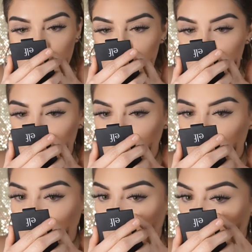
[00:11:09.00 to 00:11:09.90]
So
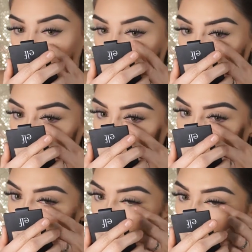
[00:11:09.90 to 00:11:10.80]
yeah, I'm gonna
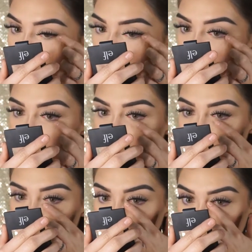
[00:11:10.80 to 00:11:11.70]
wear this
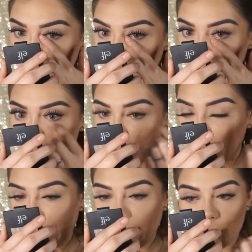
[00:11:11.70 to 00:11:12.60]
for
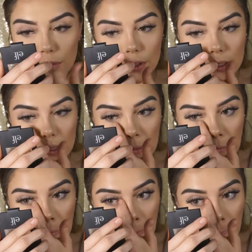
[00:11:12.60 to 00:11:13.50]
about,
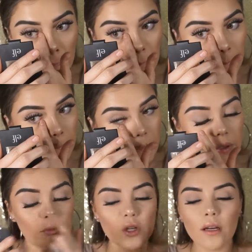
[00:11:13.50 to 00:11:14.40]

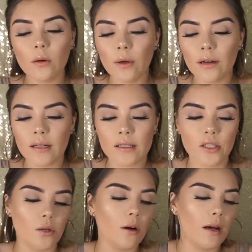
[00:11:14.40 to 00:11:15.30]
I'm trying to wear it
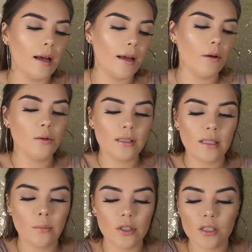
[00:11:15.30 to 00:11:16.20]
until I go to
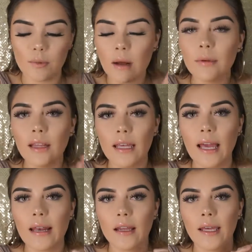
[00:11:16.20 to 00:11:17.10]
sleep, which is probably late
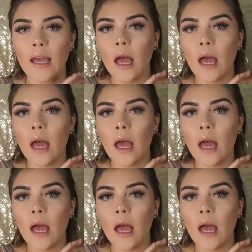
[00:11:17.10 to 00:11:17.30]
at night.